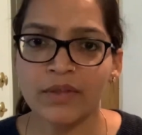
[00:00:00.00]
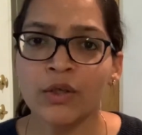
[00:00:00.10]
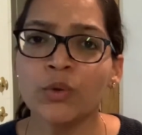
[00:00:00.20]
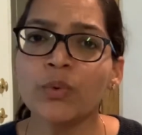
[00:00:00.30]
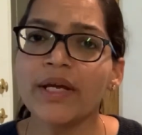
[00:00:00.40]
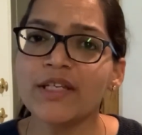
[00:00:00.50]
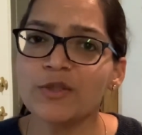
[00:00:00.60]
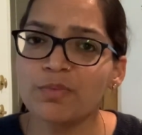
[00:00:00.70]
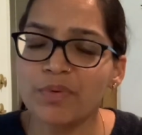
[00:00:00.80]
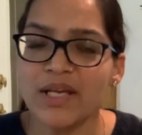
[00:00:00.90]
to
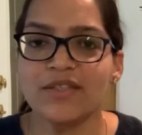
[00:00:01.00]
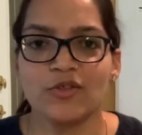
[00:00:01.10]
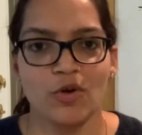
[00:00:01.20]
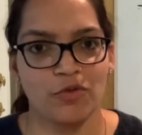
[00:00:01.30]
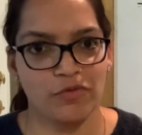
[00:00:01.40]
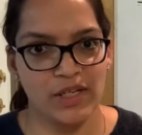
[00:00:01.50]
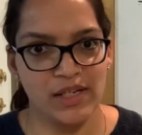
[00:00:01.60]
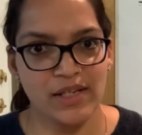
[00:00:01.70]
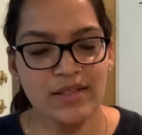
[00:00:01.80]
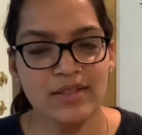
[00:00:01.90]
express your
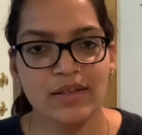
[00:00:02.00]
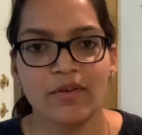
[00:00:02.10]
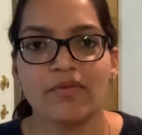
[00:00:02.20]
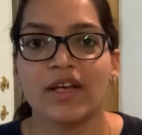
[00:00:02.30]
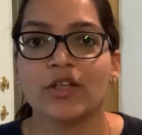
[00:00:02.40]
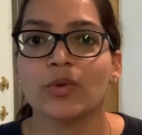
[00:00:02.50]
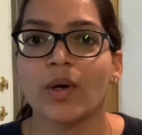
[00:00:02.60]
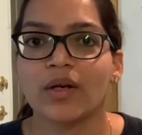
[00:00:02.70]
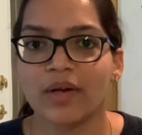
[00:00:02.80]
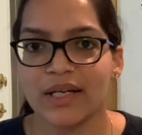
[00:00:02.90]
feelings when you are
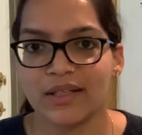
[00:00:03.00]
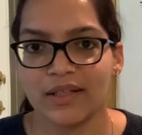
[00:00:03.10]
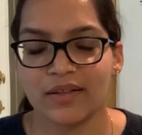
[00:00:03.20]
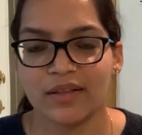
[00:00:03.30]
writing.